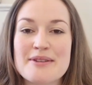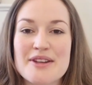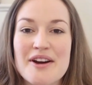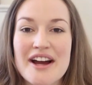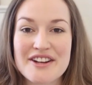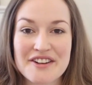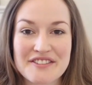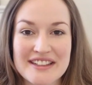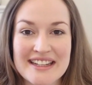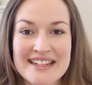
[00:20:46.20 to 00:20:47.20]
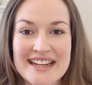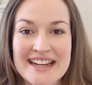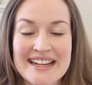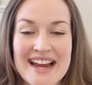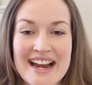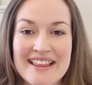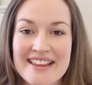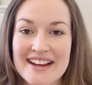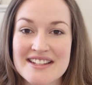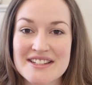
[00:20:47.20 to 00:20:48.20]
So I don't really need
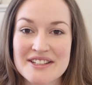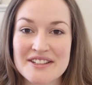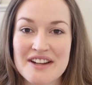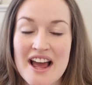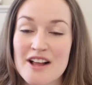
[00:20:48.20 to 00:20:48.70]
anything to